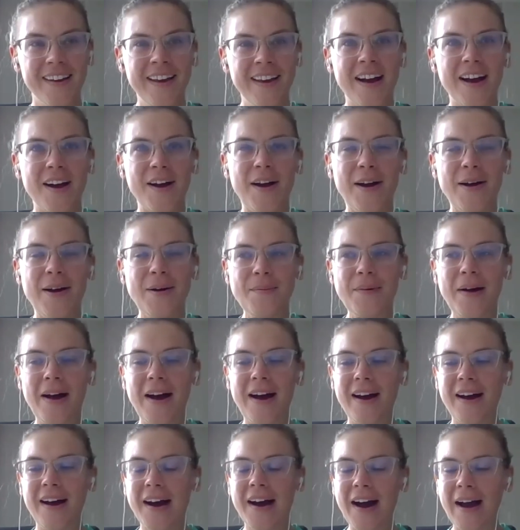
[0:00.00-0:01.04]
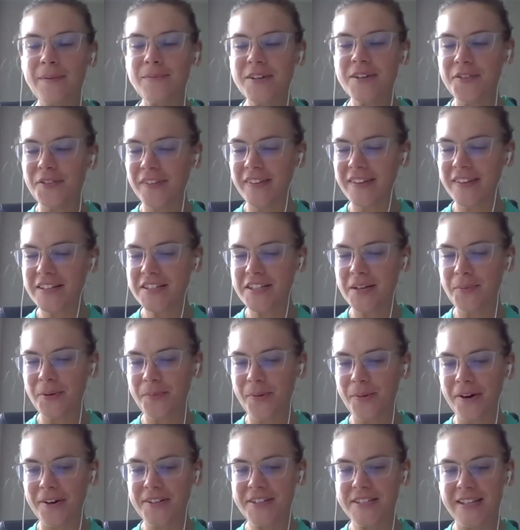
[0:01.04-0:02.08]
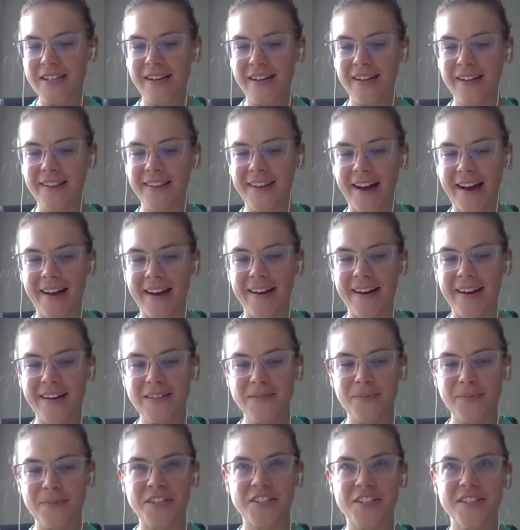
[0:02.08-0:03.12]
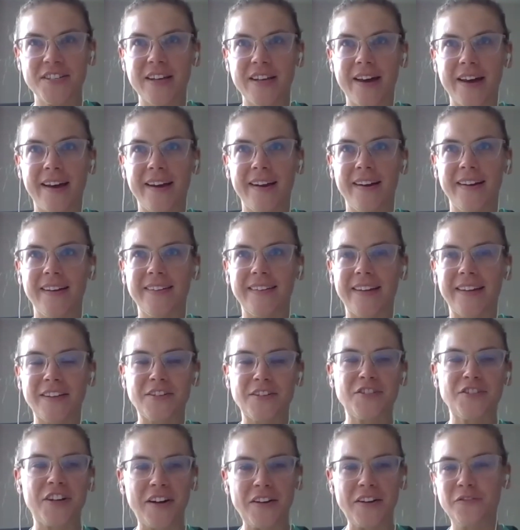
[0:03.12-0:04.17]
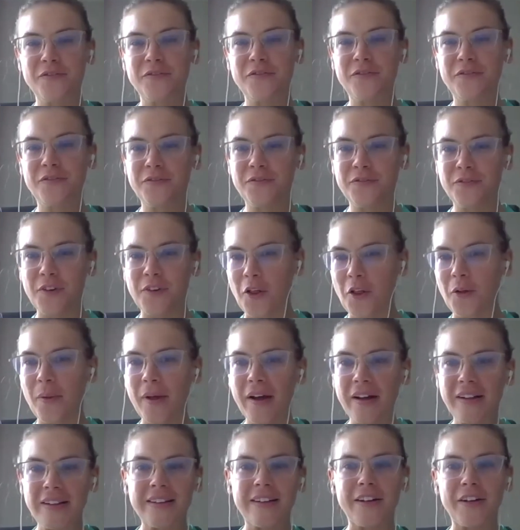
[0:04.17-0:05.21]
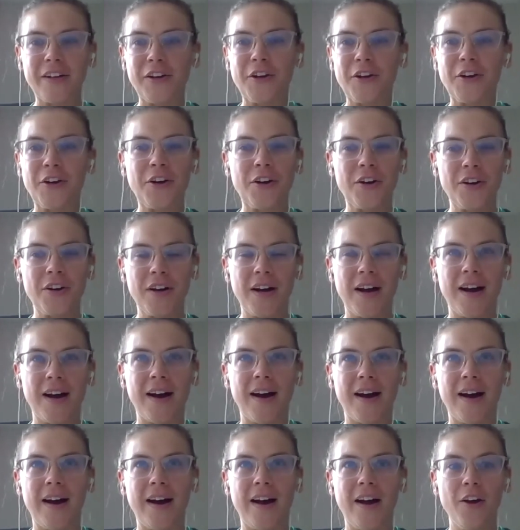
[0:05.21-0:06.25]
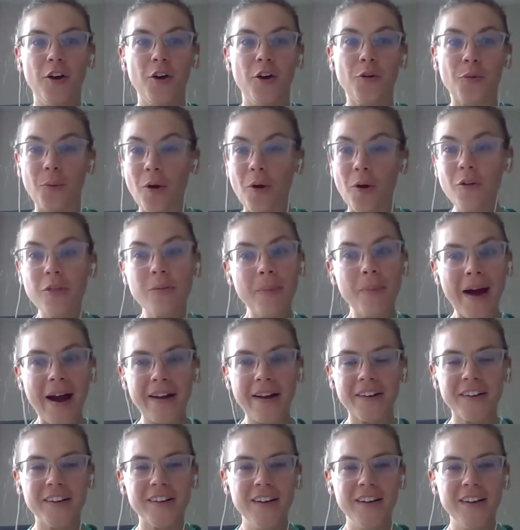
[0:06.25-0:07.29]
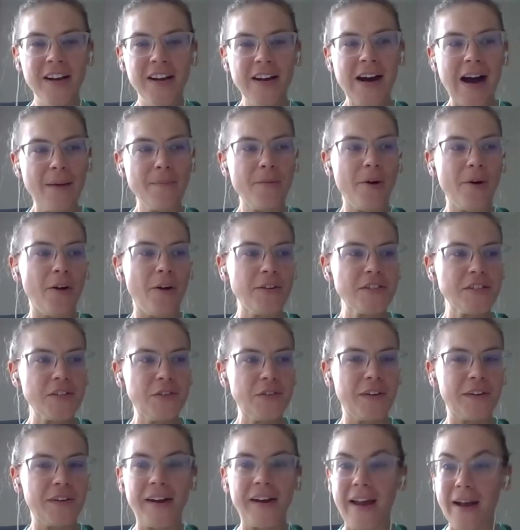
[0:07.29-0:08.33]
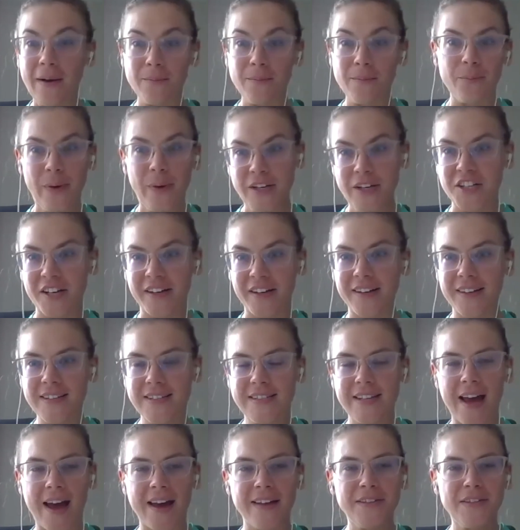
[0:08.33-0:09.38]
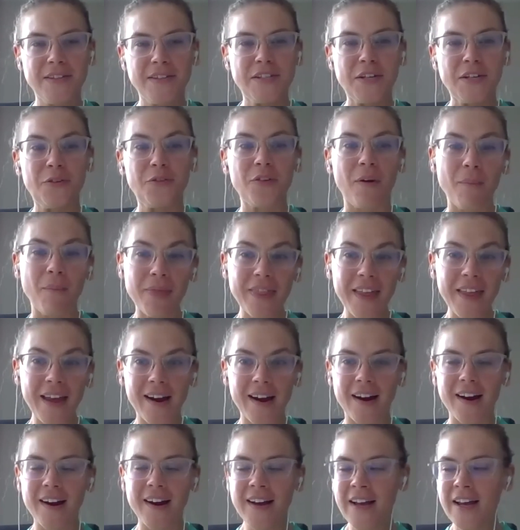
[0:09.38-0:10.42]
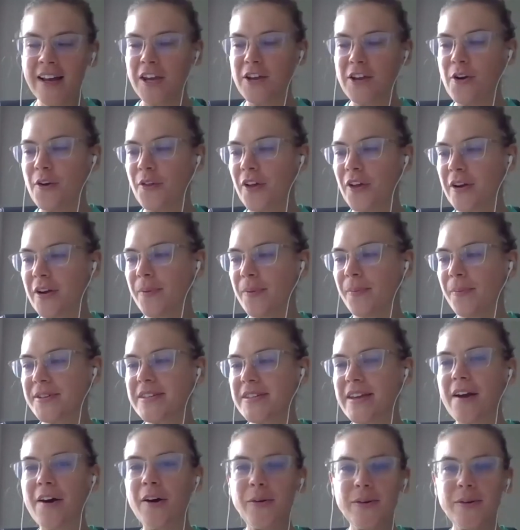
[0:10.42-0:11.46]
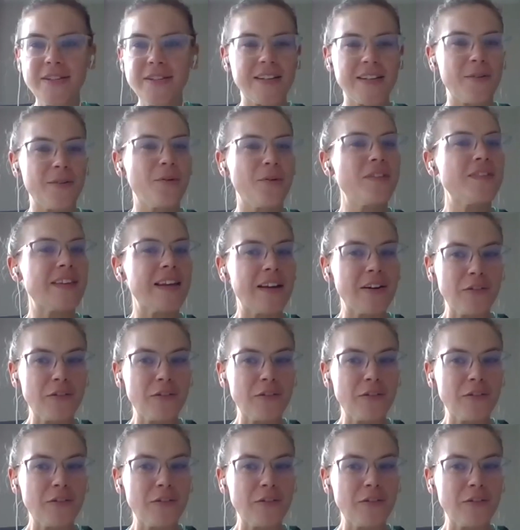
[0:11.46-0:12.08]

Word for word: Um, I'm definitely the type of person that, as much as I like to try to follow like a linear uh, growth pattern, I'm also very ambitious. And so from there, you know, a lot of people say, oh, stick with single